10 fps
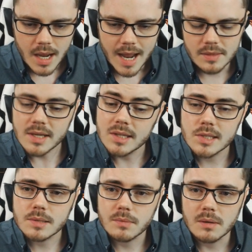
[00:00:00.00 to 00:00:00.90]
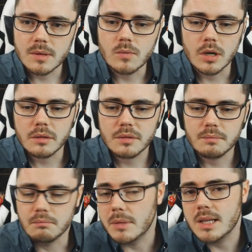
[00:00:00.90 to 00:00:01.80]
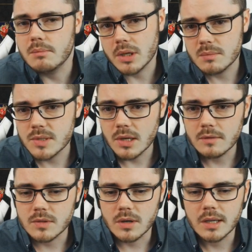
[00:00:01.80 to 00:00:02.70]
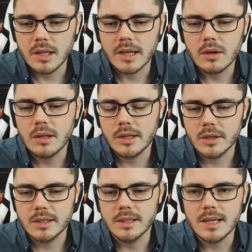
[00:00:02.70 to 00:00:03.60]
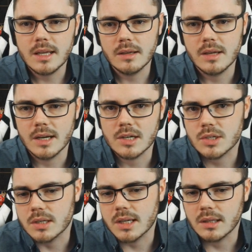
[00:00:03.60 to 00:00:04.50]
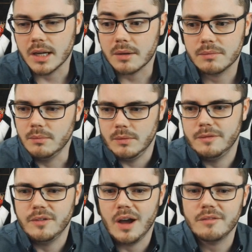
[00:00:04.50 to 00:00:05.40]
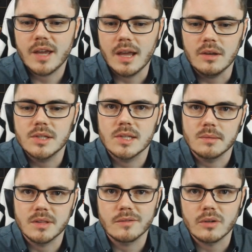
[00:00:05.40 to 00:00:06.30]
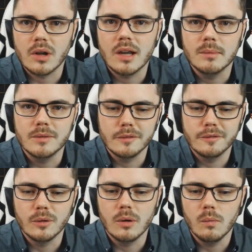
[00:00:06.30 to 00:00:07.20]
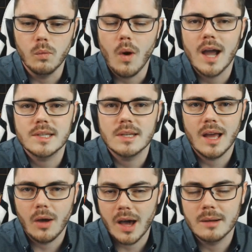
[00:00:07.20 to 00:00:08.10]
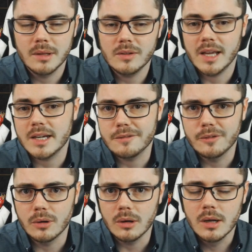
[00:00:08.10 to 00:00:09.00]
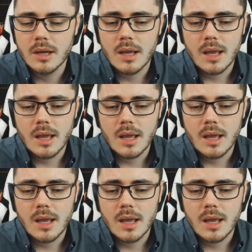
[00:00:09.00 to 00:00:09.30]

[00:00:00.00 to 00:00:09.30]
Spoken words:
And these can be worth money by themselves, right? Like early on in the league, you can actually get like 5 chaos or something for an item level 4 white, item level 84